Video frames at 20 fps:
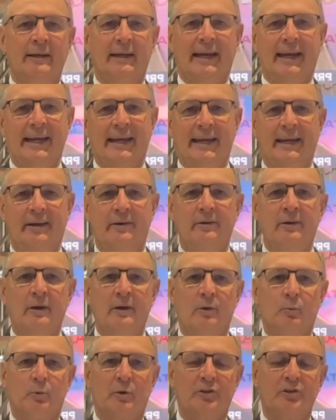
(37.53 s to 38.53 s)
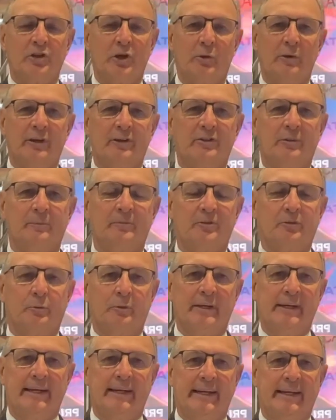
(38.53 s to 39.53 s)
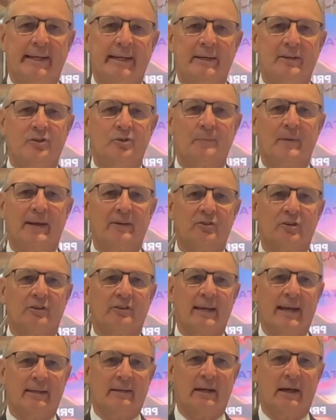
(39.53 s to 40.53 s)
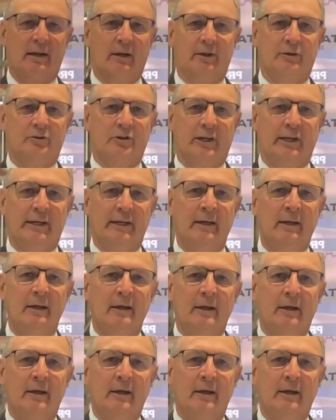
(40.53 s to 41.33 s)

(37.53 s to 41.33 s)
and we're showing some 3D inspection technology